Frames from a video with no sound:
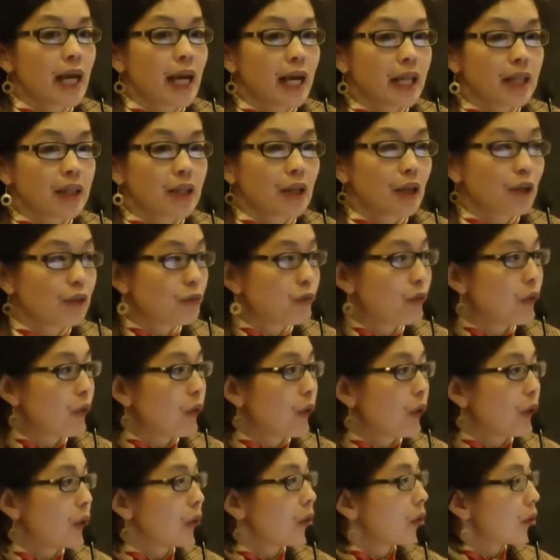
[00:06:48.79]
and
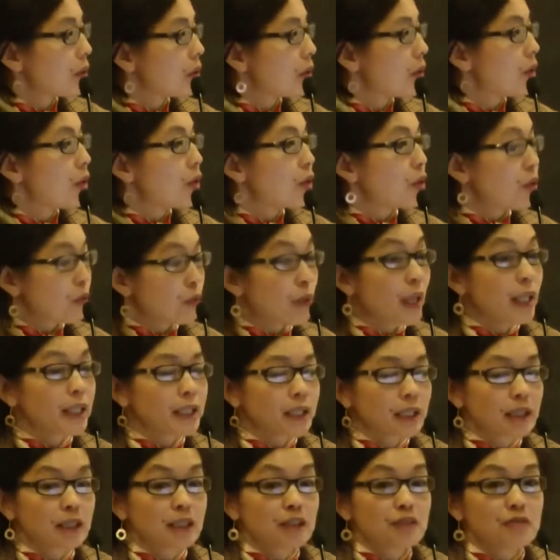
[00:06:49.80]
therefore the right
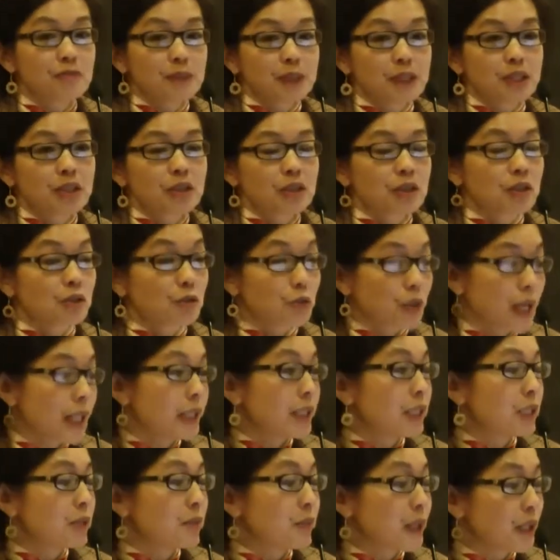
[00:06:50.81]
to live means the
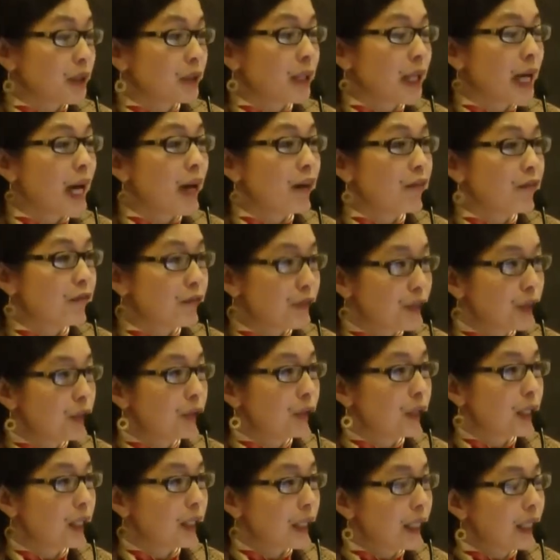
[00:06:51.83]
right to be able to have
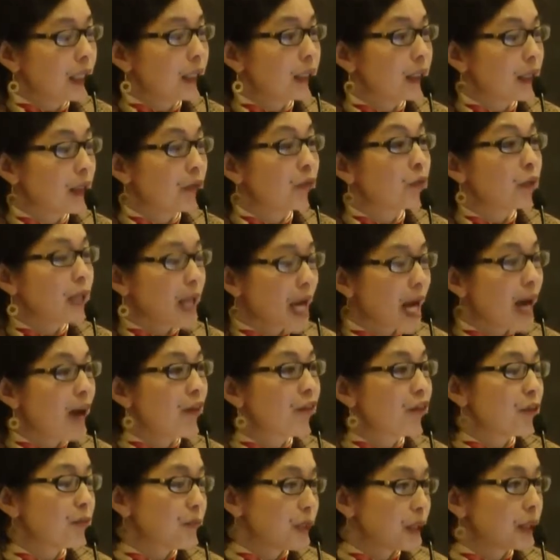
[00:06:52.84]
food and eat, and we
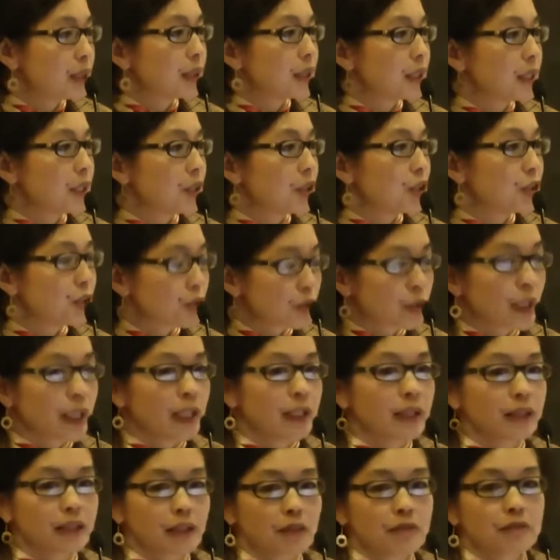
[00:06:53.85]
have the ability to
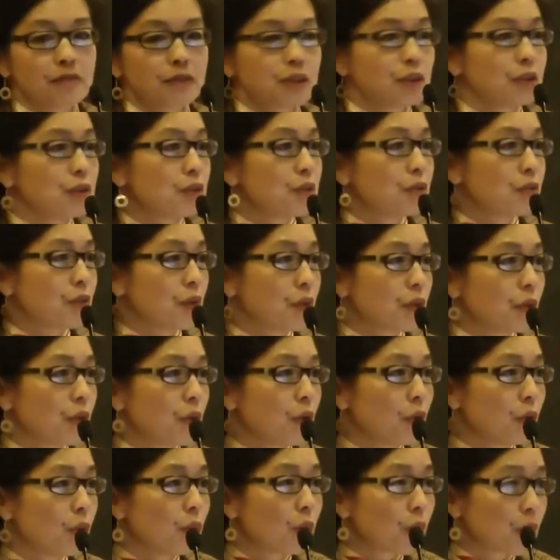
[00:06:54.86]
create enough food for the
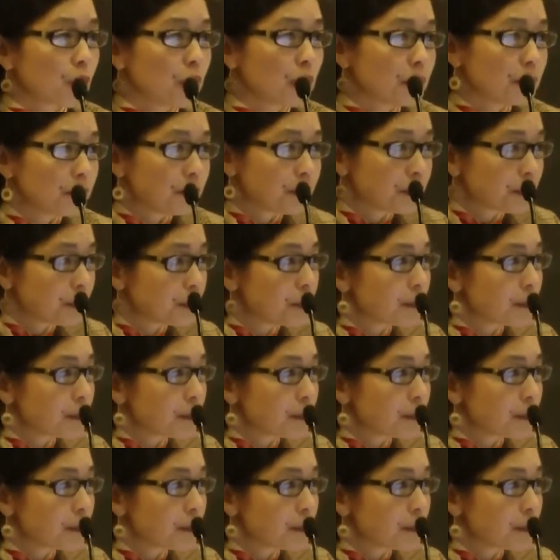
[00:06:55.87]
whole world.